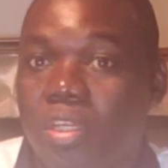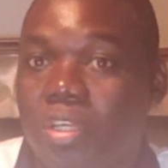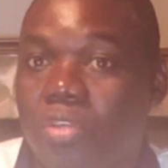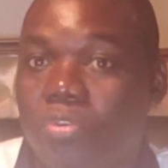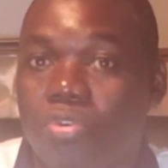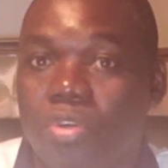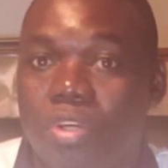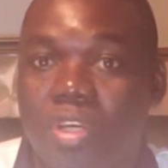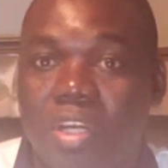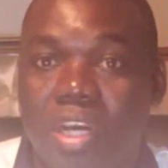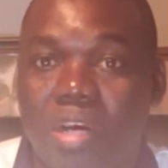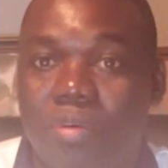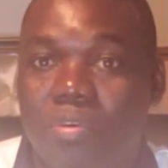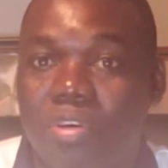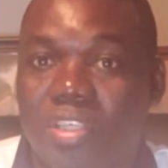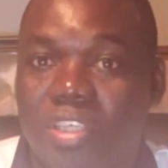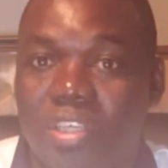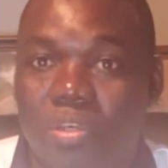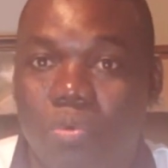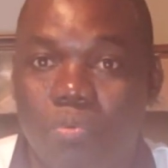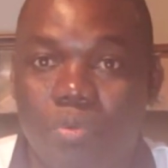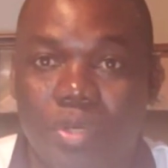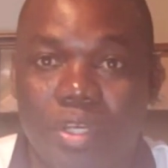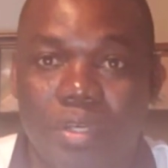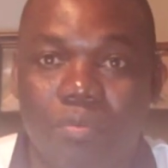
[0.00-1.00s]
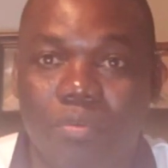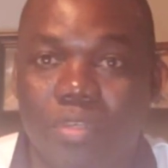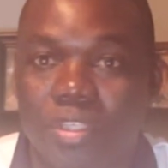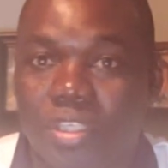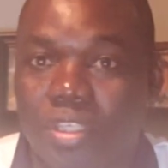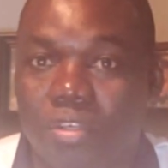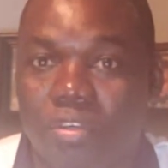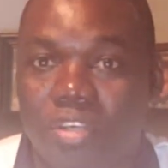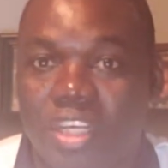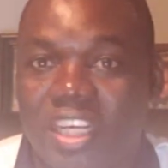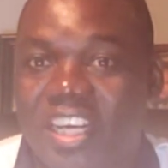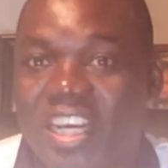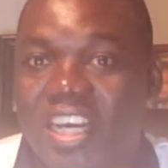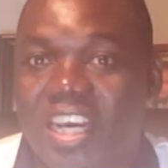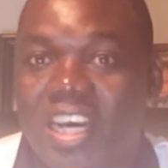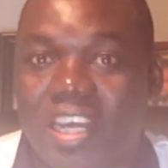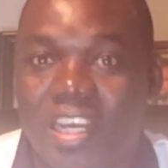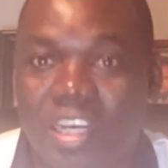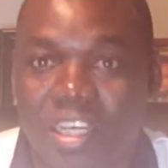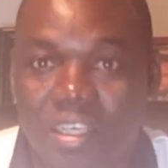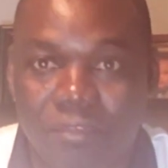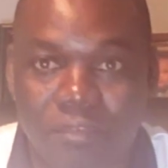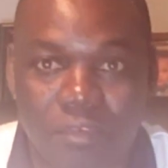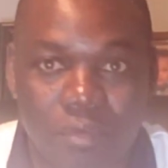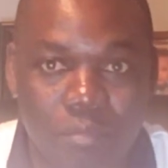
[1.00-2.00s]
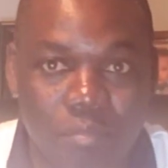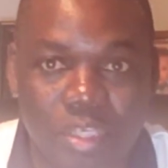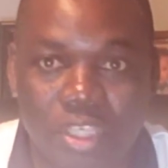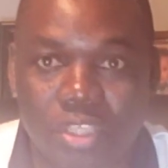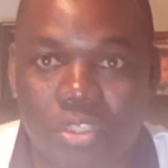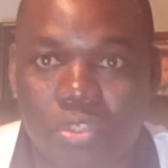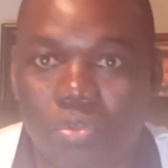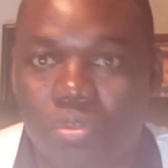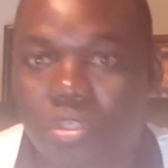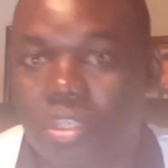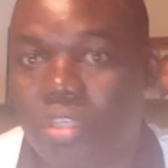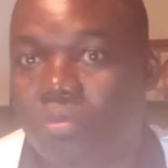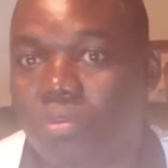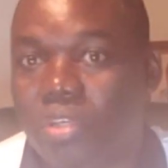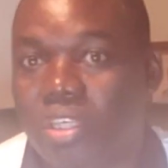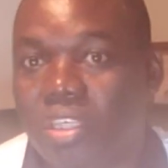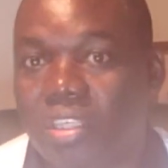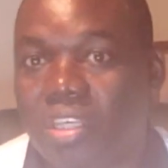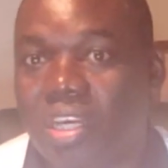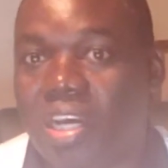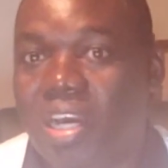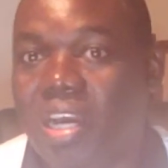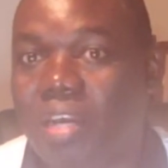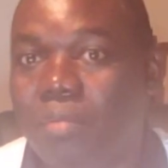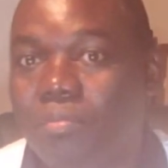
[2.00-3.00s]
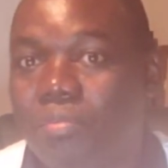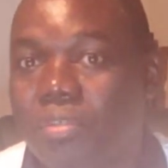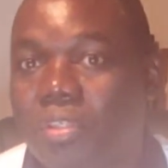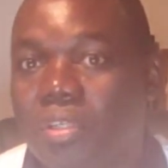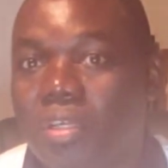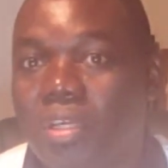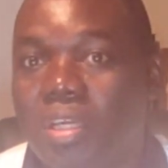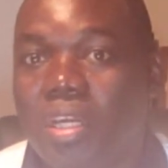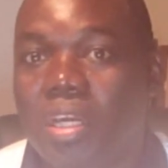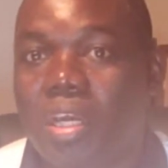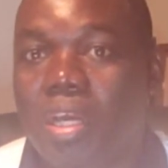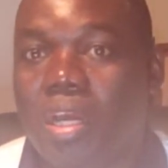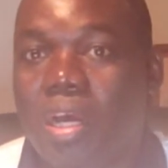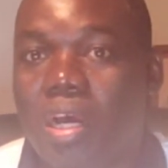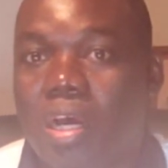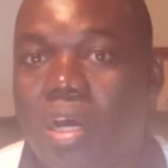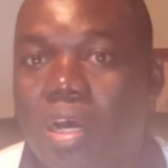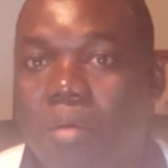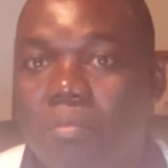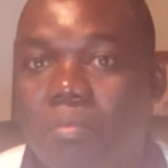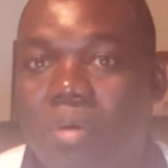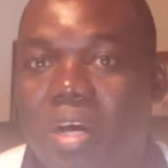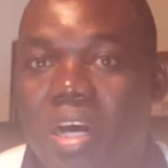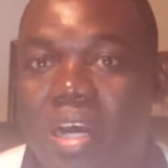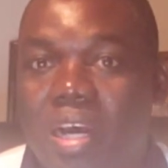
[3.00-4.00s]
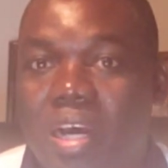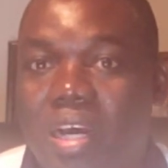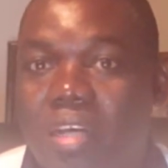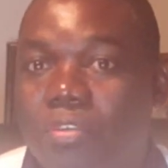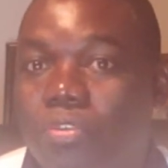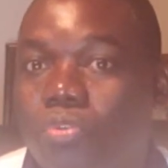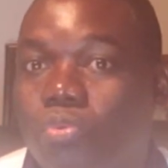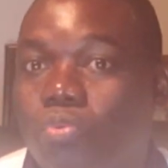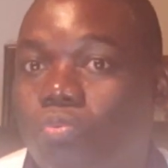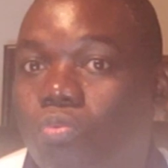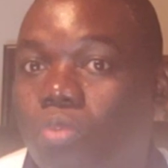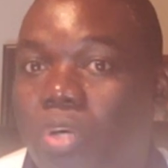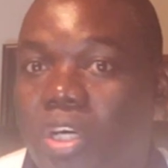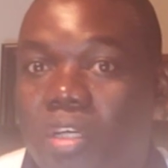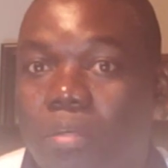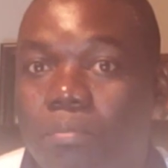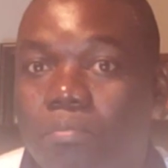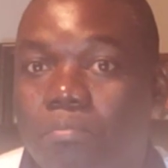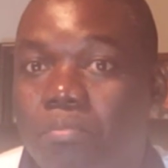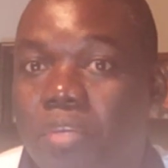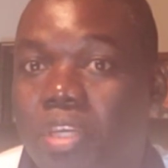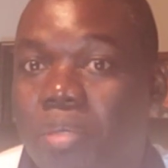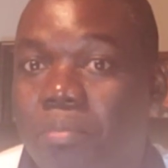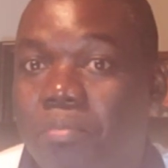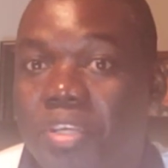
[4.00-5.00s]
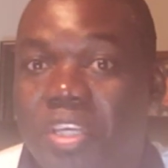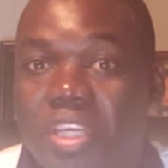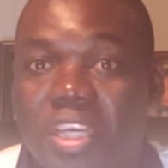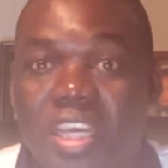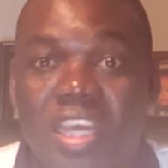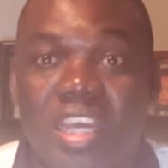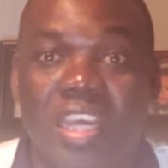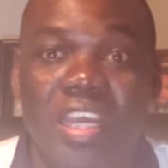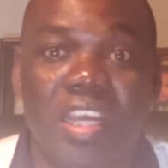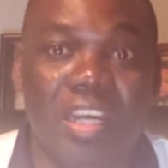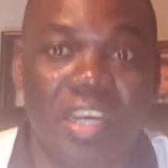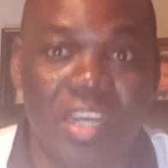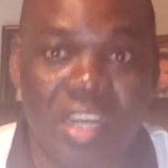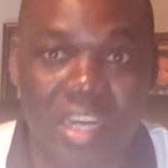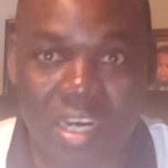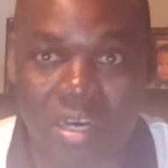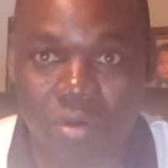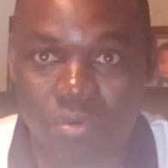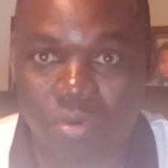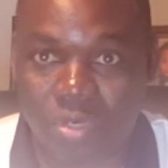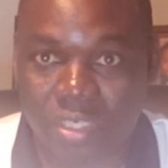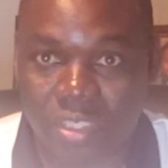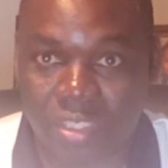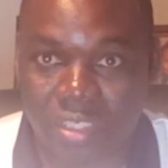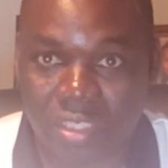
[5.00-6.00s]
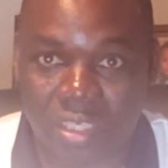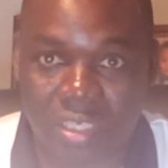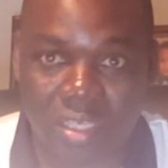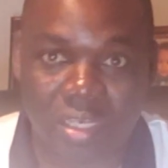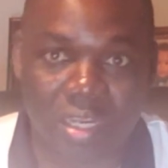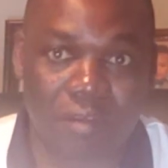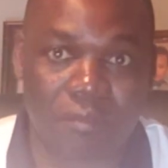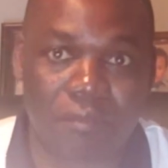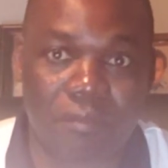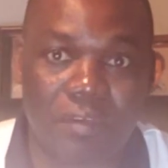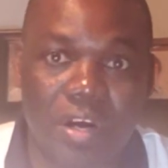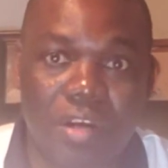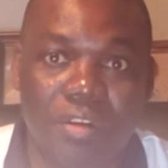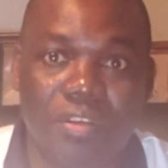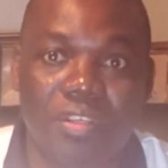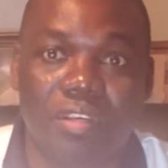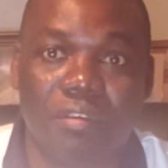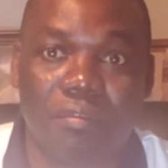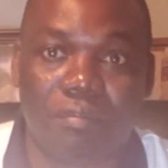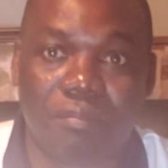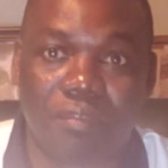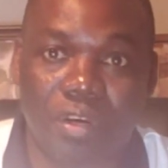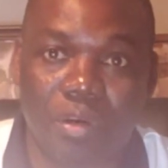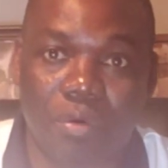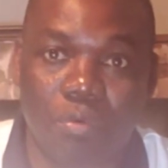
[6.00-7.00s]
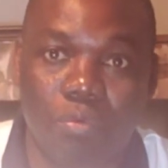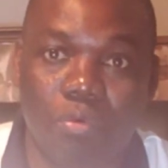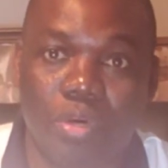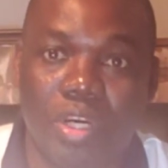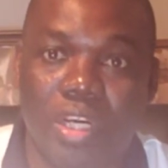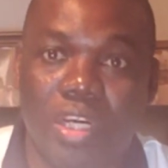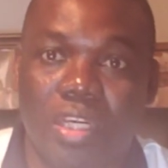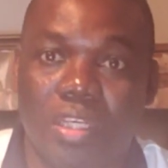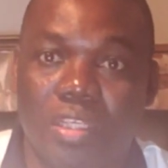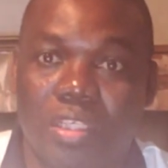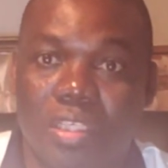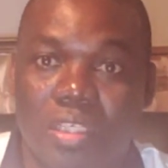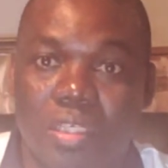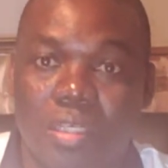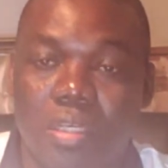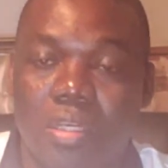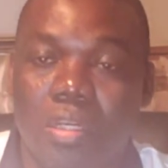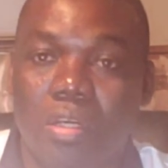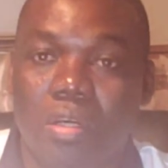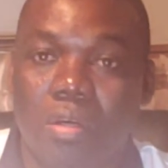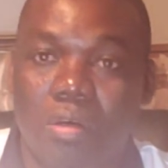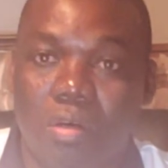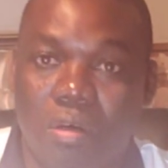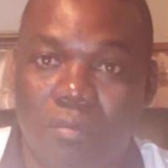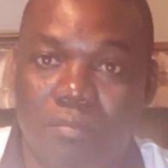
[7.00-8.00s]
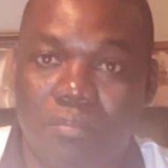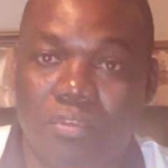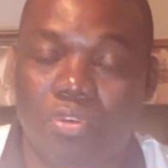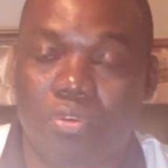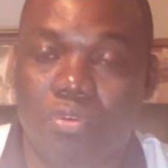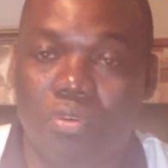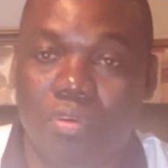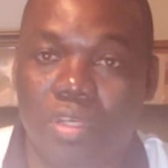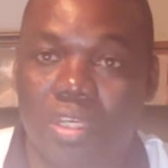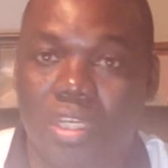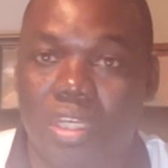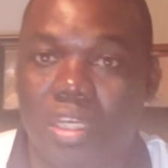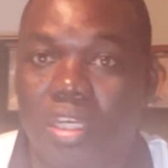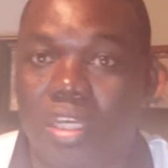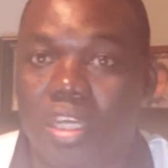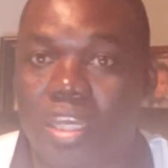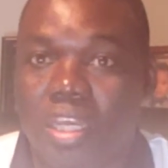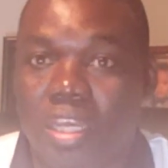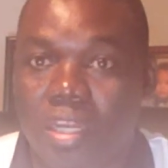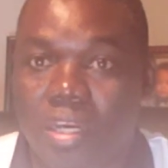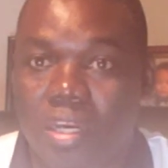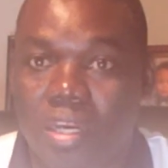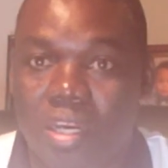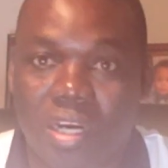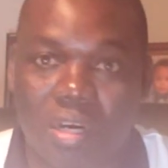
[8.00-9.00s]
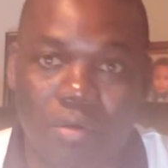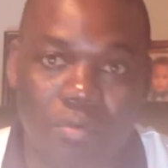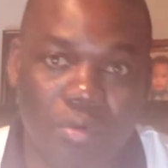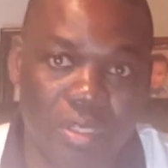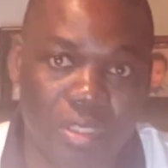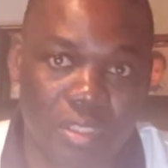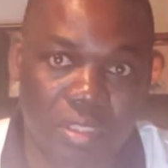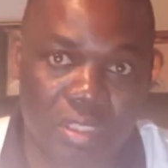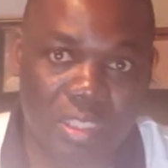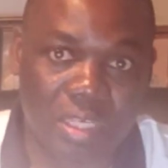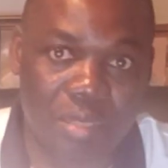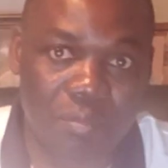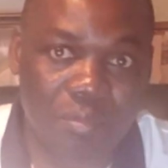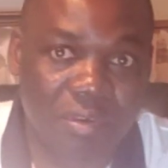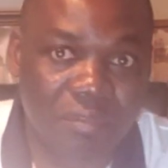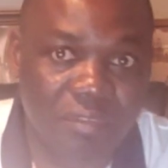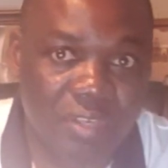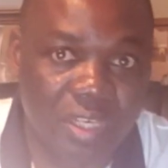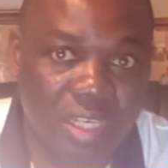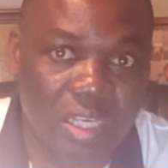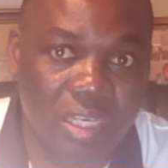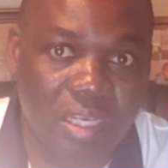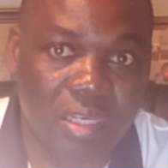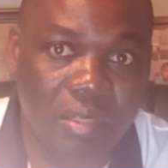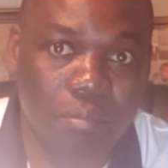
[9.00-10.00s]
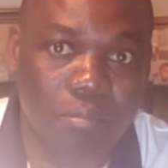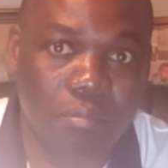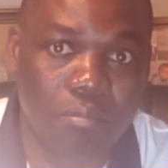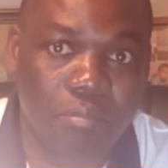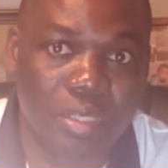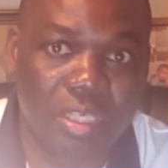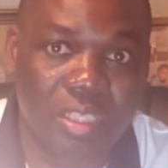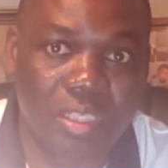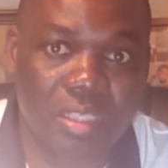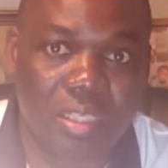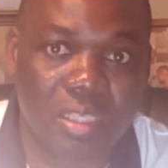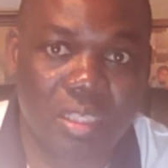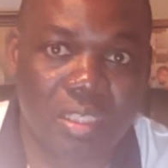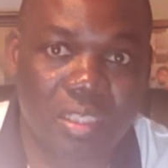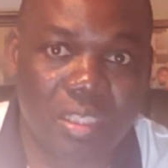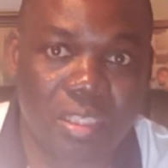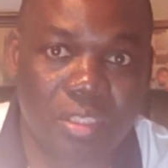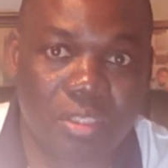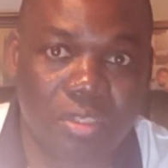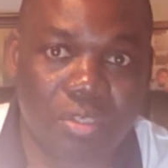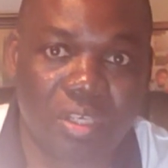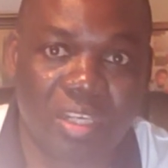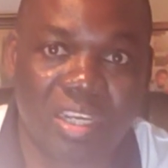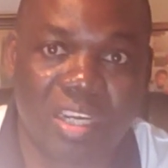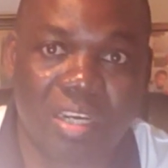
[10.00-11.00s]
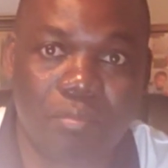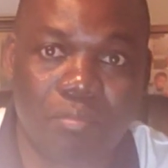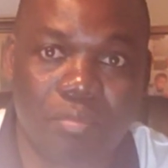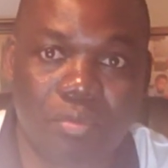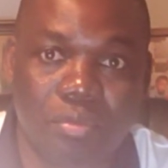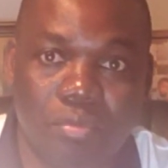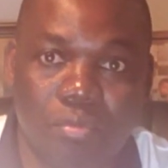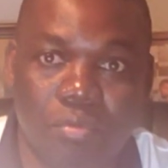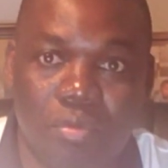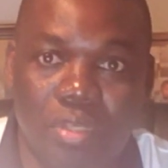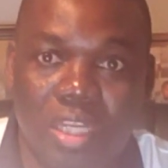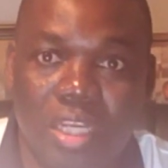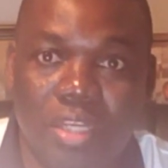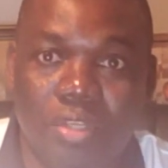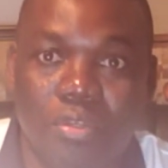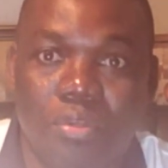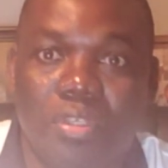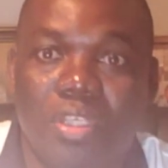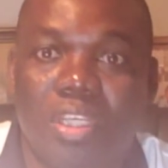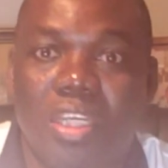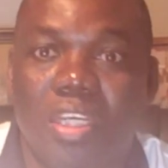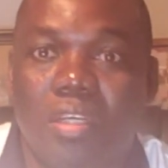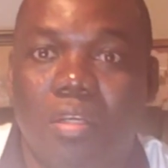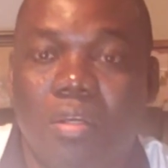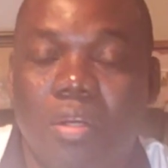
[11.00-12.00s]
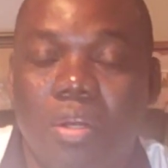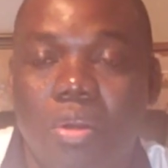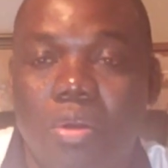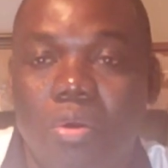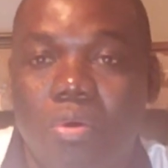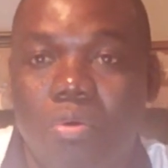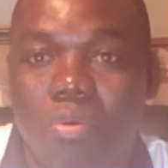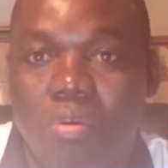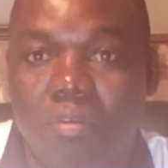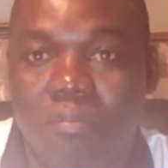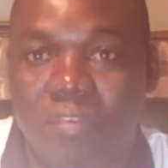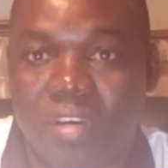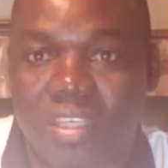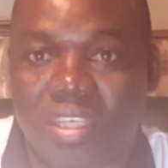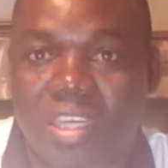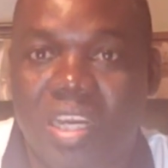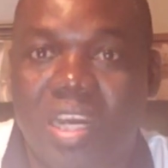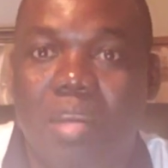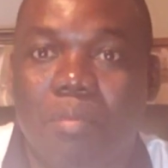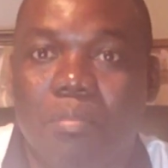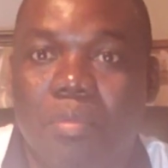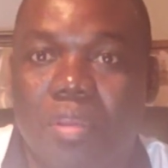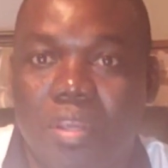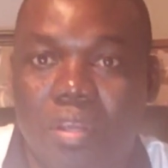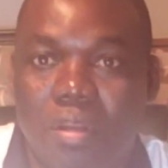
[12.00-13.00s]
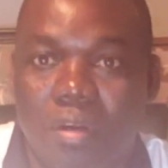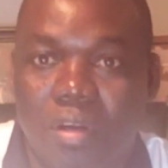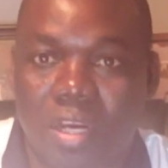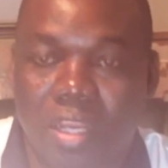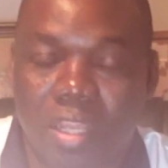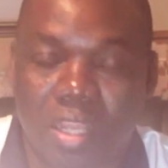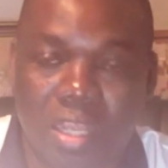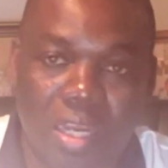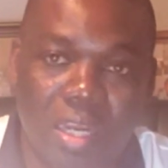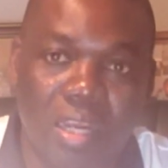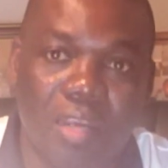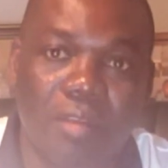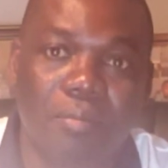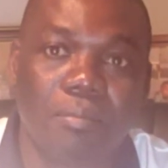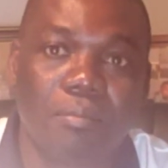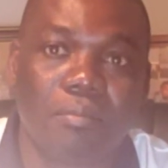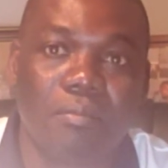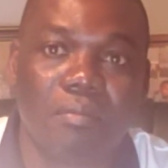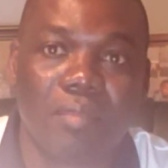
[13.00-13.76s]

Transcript: 20 hours a week wasn't gonna cut it for me. So there were times I had to work maybe 80 hours. Like I found different ways of doing the 80 hours. Some of the businesses on campus will let you take overtime here and there.